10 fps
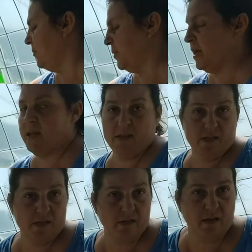and beans
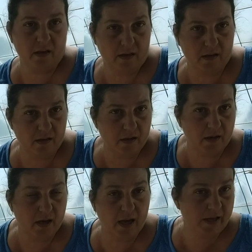
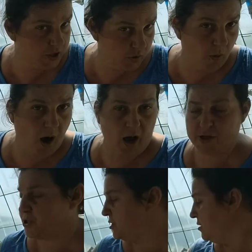and squash